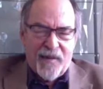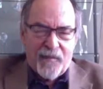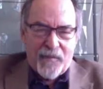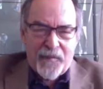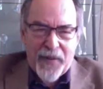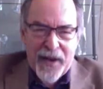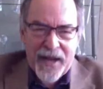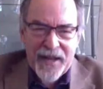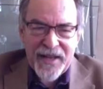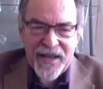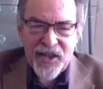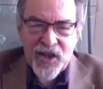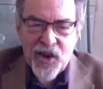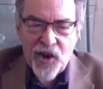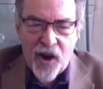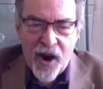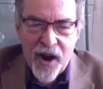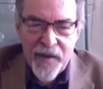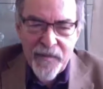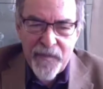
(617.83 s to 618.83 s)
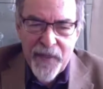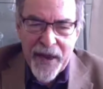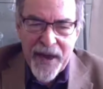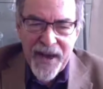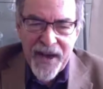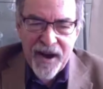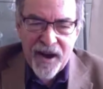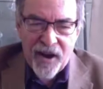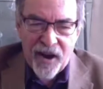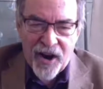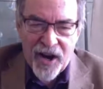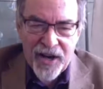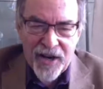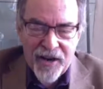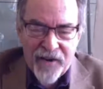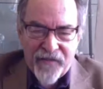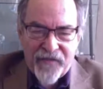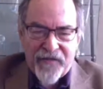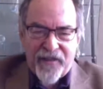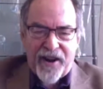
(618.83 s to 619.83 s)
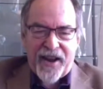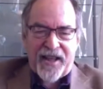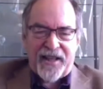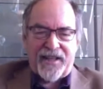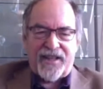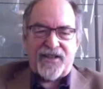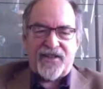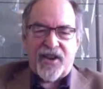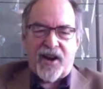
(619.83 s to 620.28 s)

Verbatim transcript: But Joy Behar and her friends